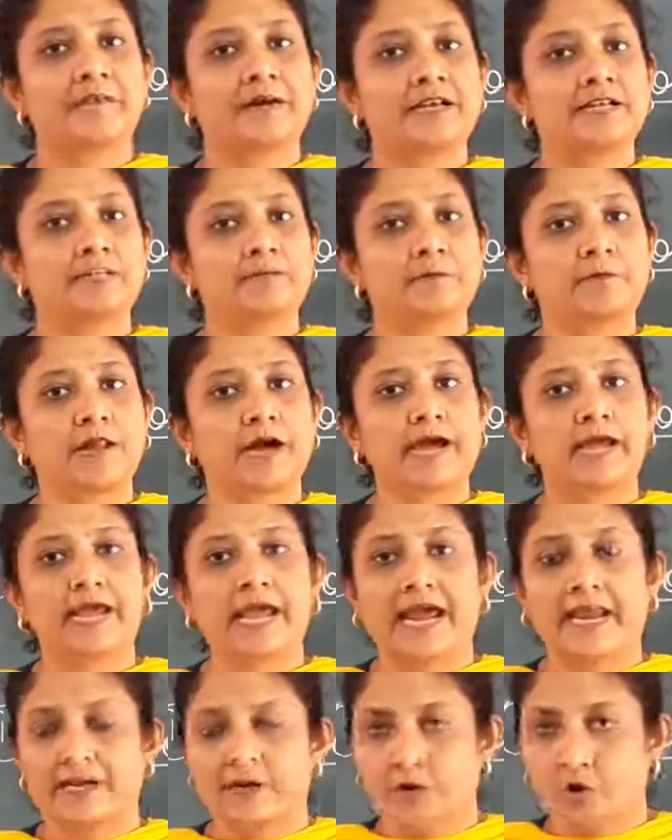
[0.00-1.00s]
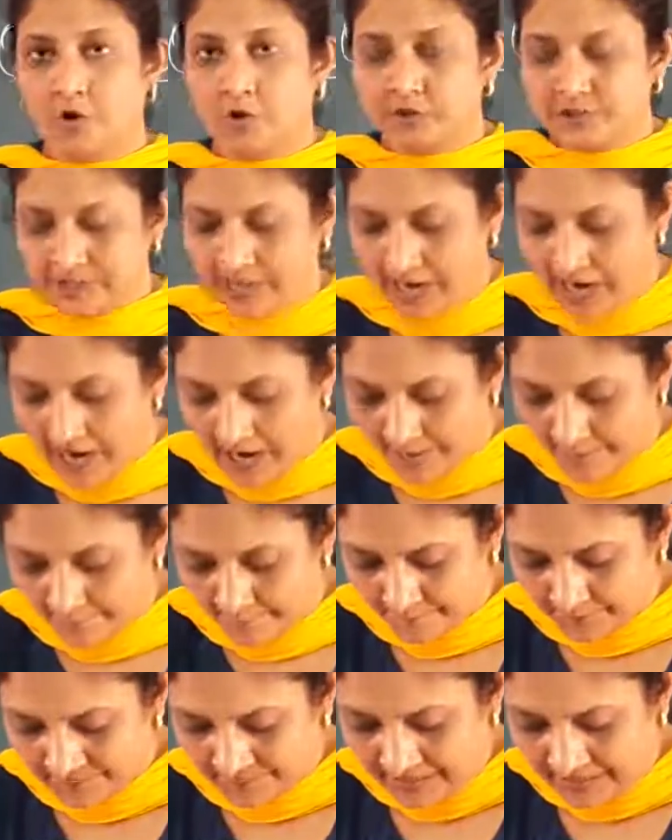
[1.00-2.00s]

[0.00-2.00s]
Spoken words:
multiply and cause harm.